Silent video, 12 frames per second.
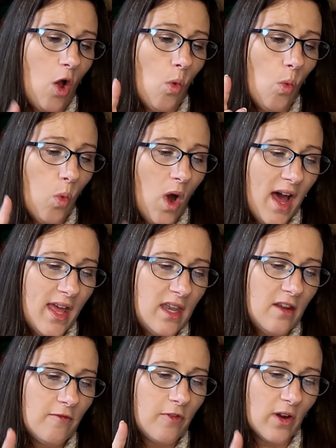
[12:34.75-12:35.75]

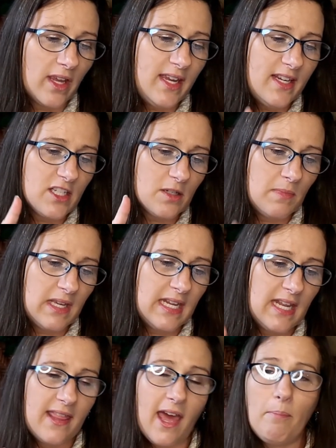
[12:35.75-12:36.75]
1 for each
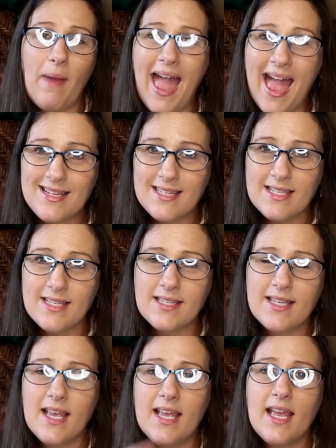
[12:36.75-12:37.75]
minute that passes,